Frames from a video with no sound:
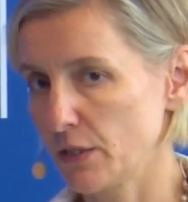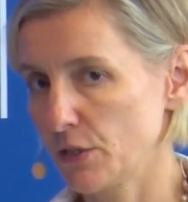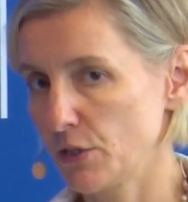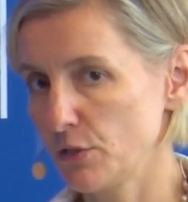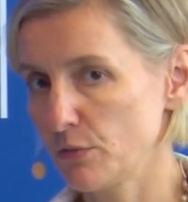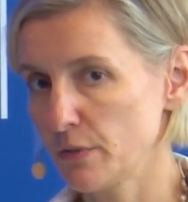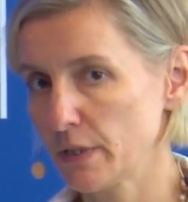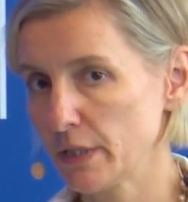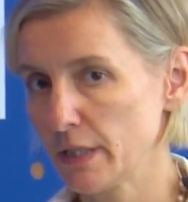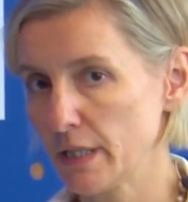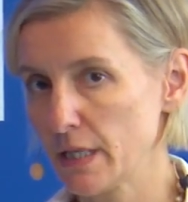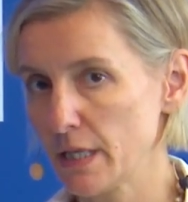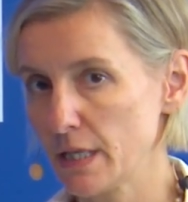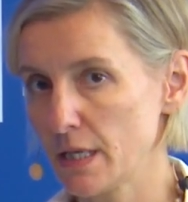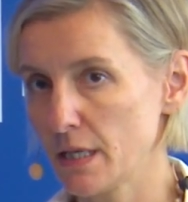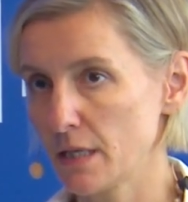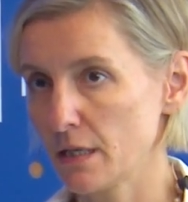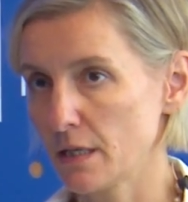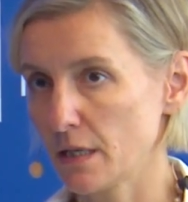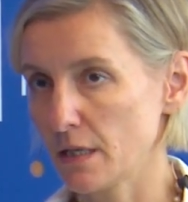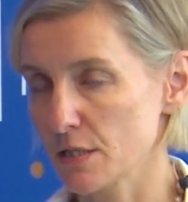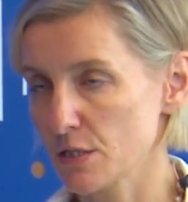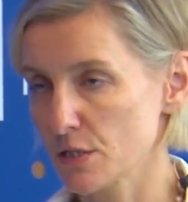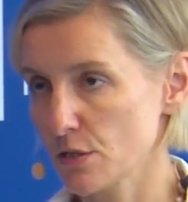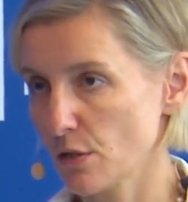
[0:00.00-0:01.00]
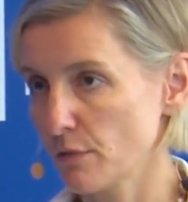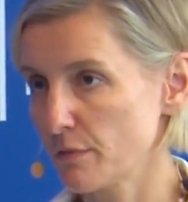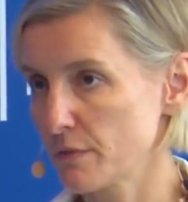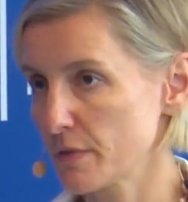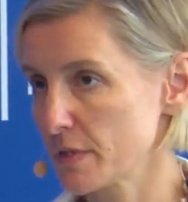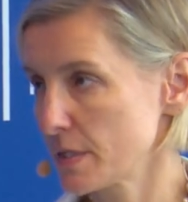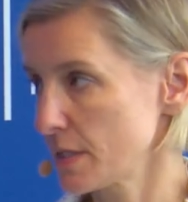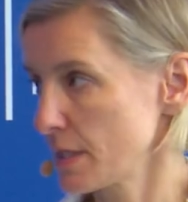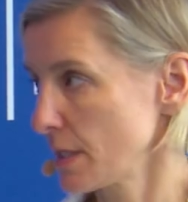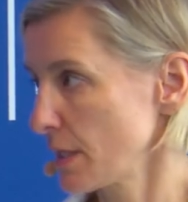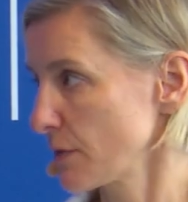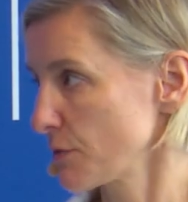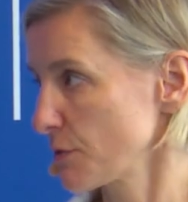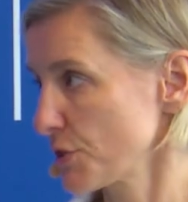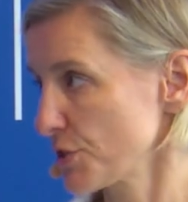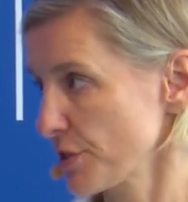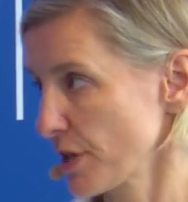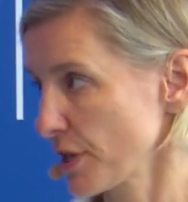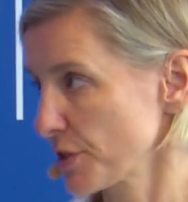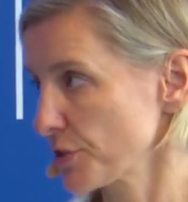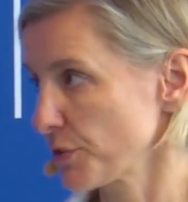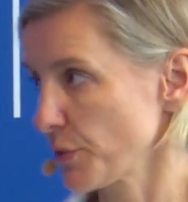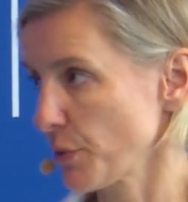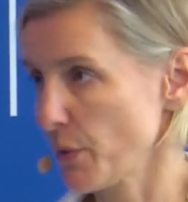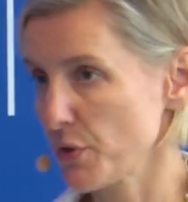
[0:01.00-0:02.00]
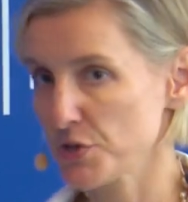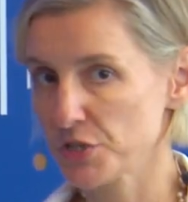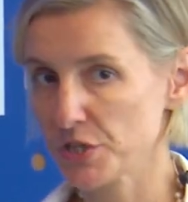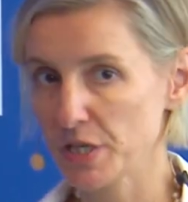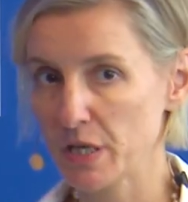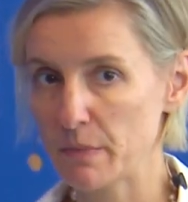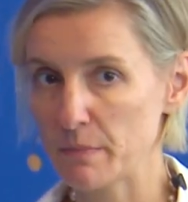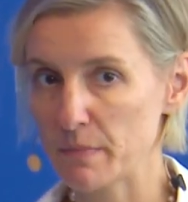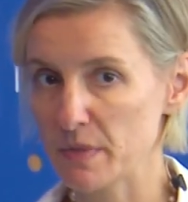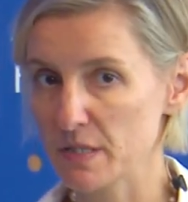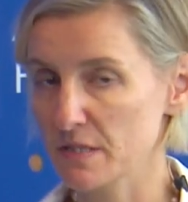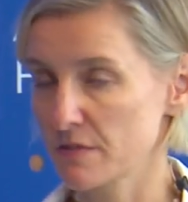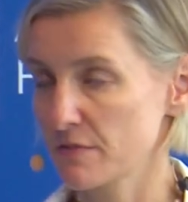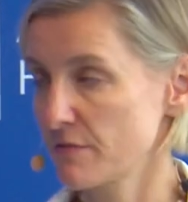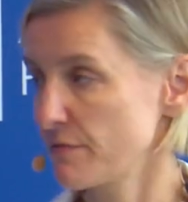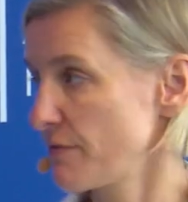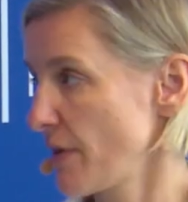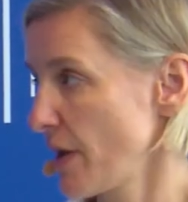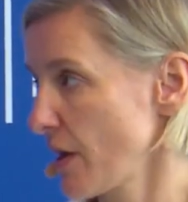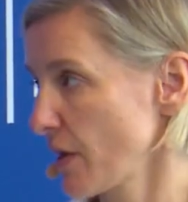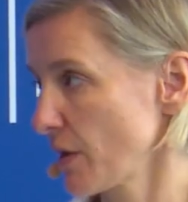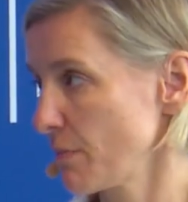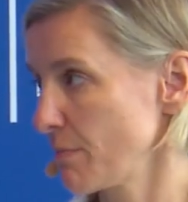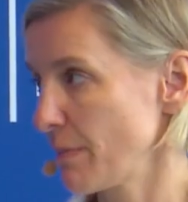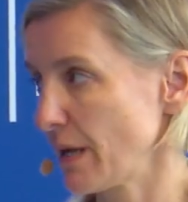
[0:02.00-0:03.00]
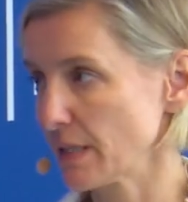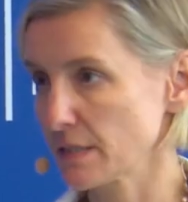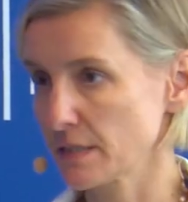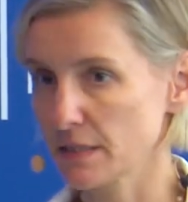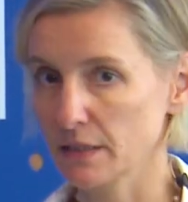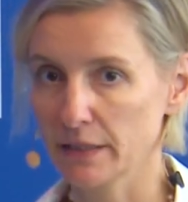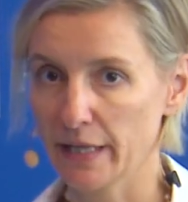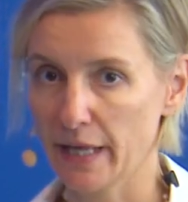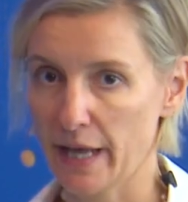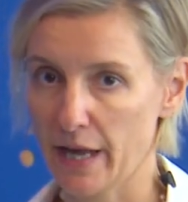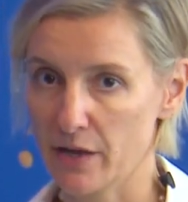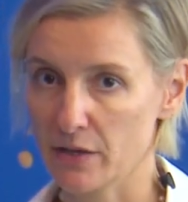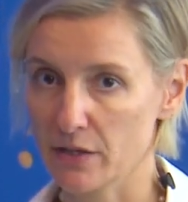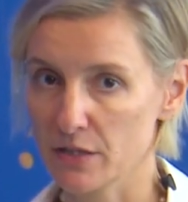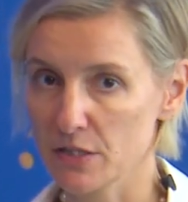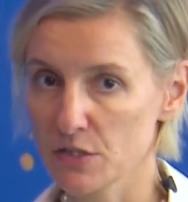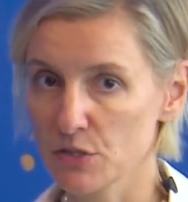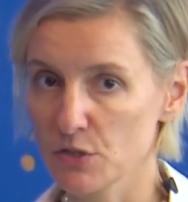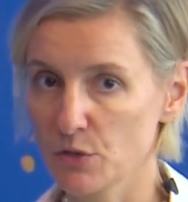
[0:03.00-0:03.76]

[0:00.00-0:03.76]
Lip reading: UAE insolvency restructuring regime is very multi-layered.